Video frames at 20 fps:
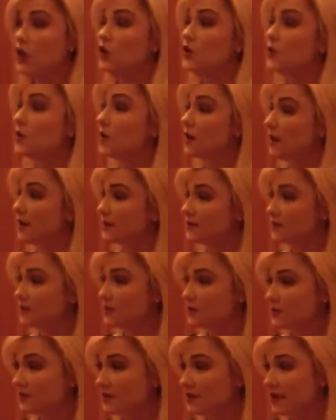You can also
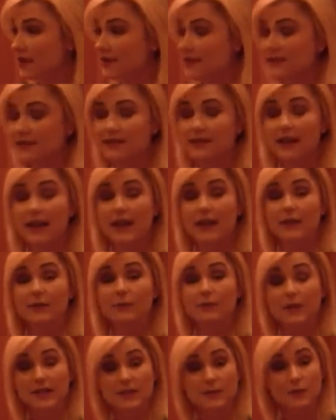use things like
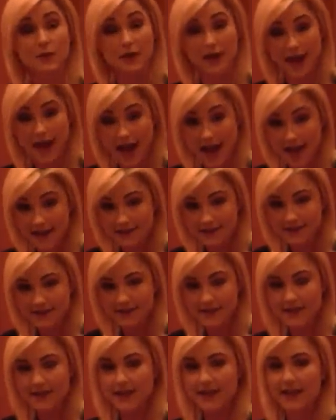Facebook
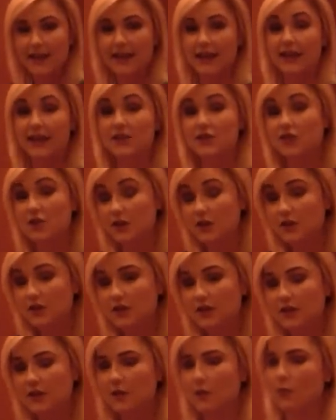ads in
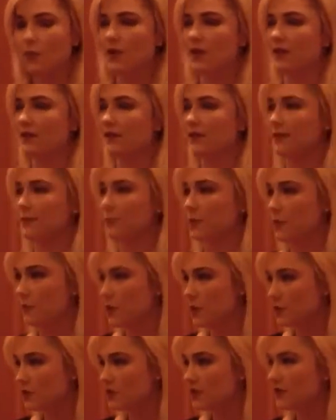conjunction with
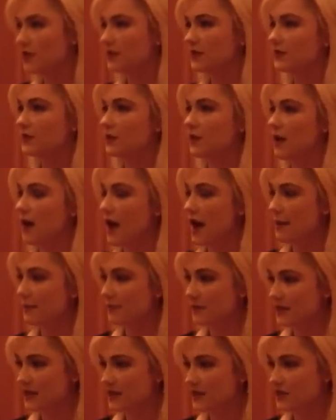promotions or
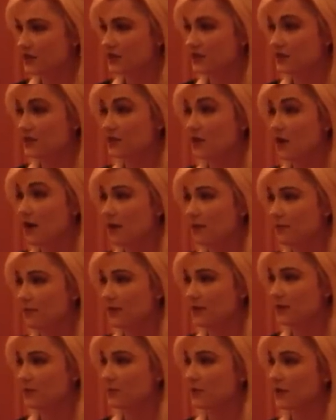applications on
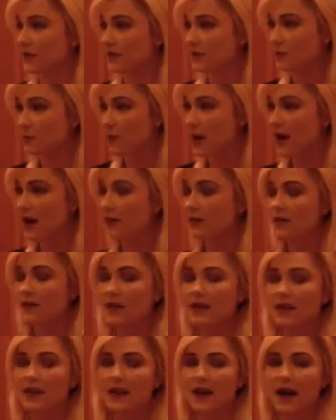Facebook as well,
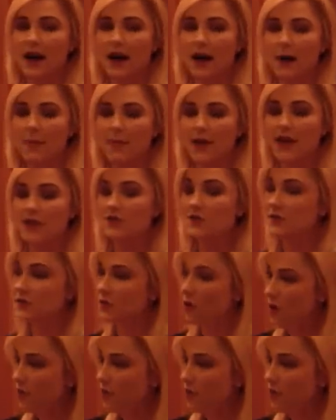and using